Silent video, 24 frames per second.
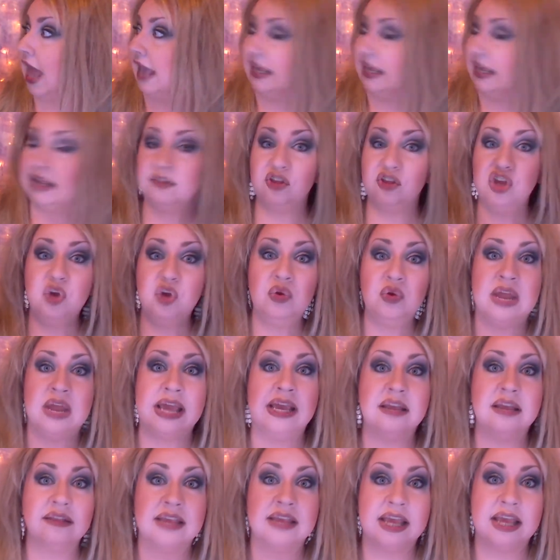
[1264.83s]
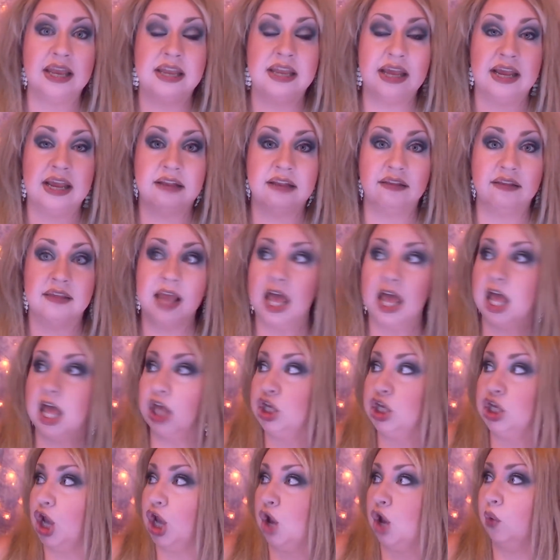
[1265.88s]
it's unique as in it's,
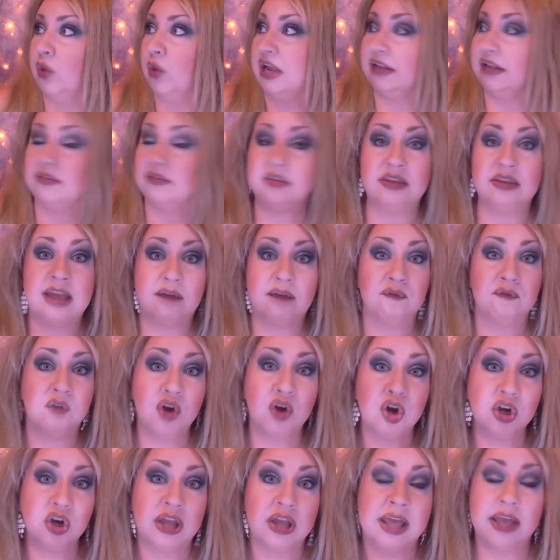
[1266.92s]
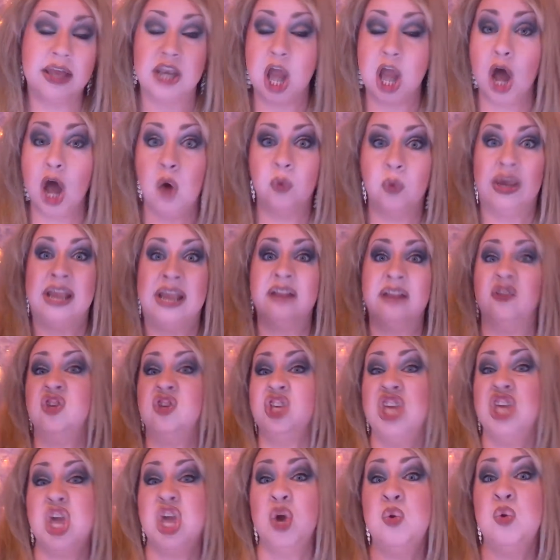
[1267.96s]
you know, it's different. No, it's
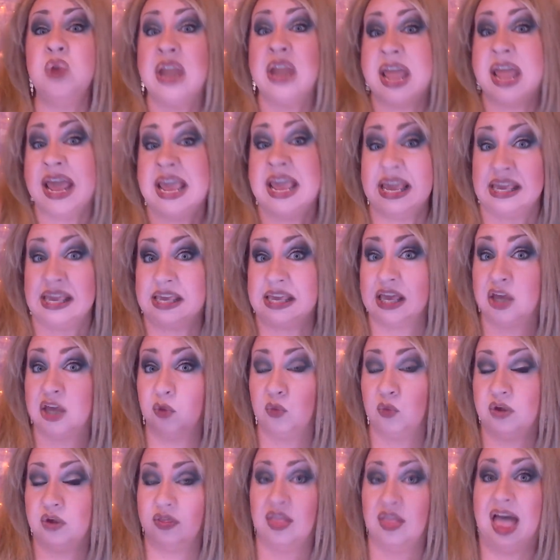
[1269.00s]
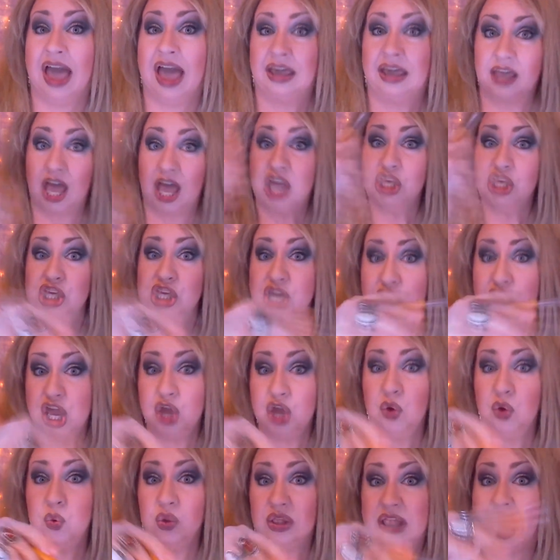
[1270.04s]
unique with like a
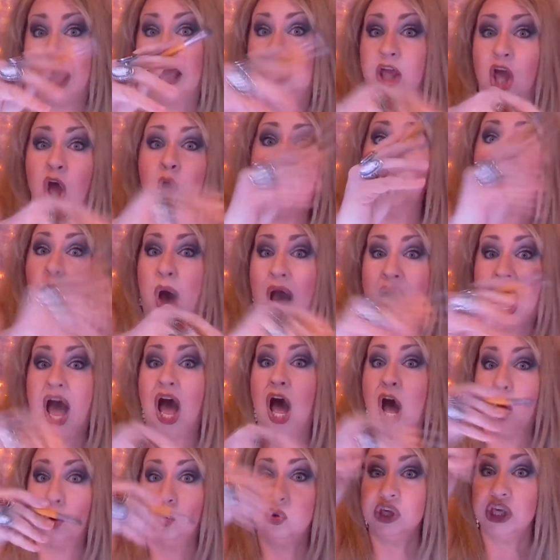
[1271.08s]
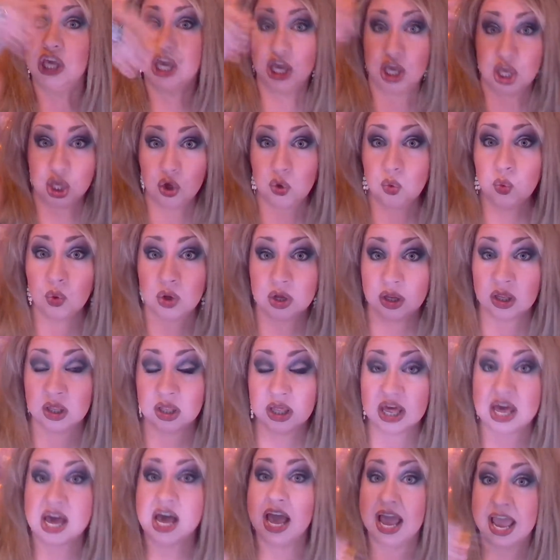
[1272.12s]
U, like Y-O-U,
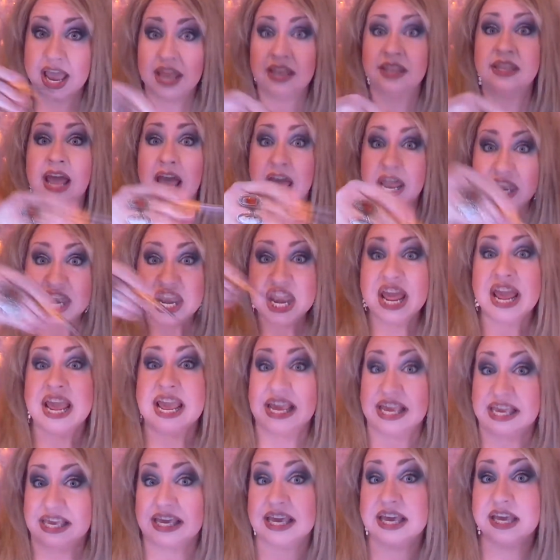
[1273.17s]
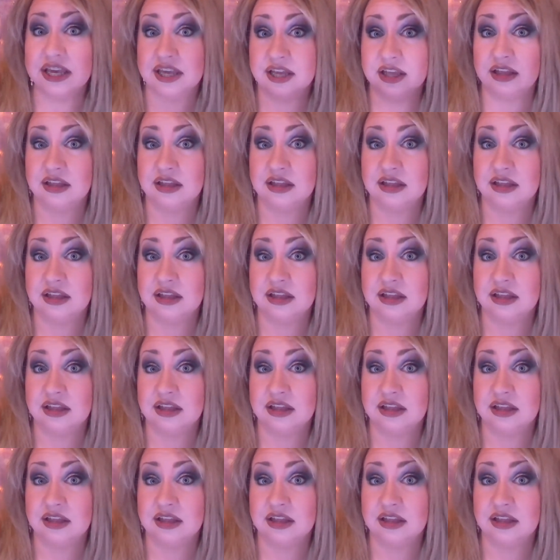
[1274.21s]
and a neek.